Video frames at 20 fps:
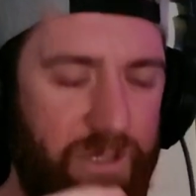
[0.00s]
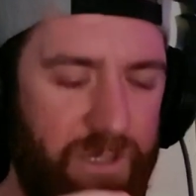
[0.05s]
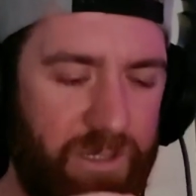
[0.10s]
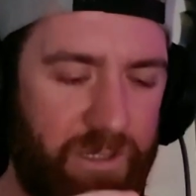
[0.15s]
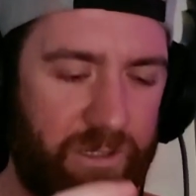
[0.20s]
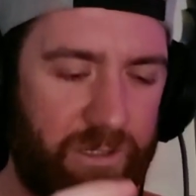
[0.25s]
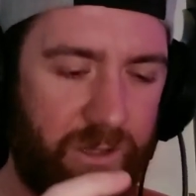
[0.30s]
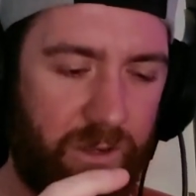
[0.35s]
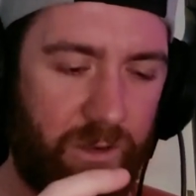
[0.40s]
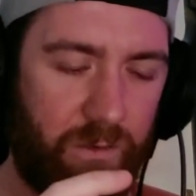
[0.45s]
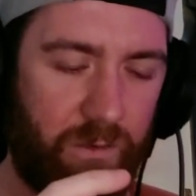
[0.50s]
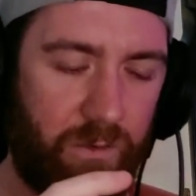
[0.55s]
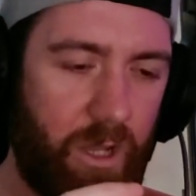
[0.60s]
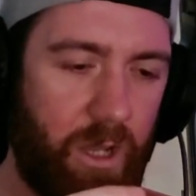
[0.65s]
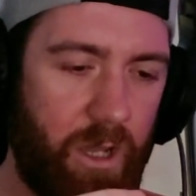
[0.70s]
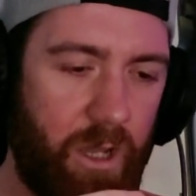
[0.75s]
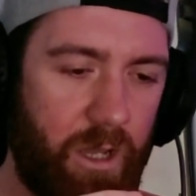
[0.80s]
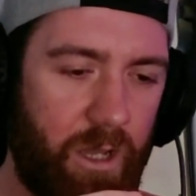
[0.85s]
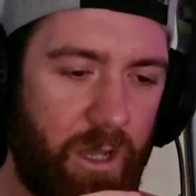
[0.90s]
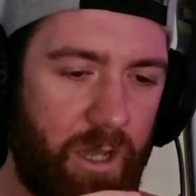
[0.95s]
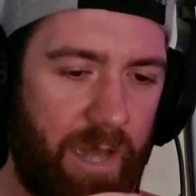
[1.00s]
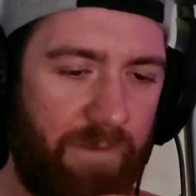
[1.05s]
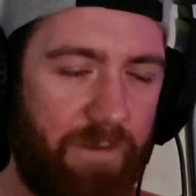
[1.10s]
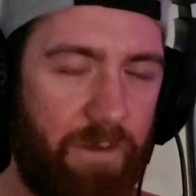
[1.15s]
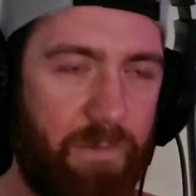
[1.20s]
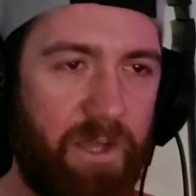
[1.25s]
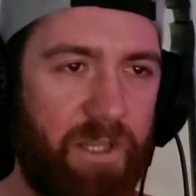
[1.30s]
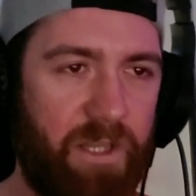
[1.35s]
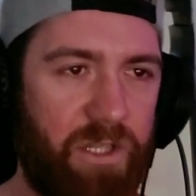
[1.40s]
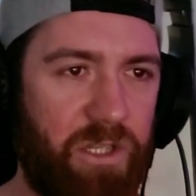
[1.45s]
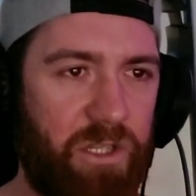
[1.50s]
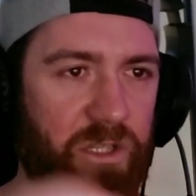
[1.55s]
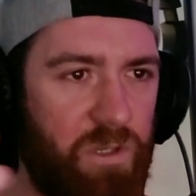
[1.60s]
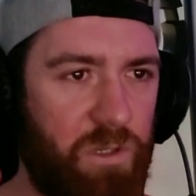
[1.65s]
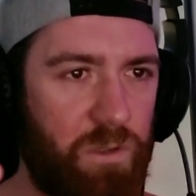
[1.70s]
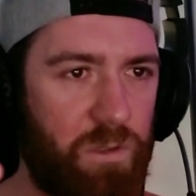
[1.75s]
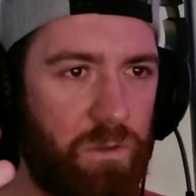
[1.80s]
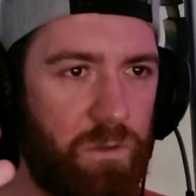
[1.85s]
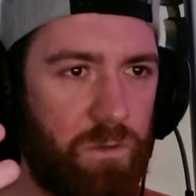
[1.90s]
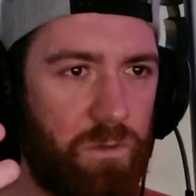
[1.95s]
So if you imagine
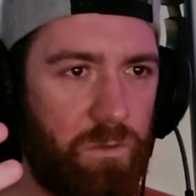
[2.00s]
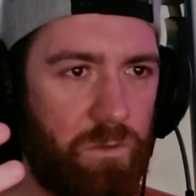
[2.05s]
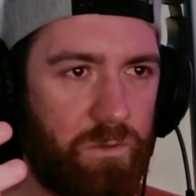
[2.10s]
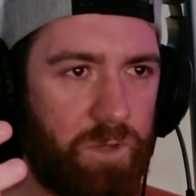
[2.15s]
two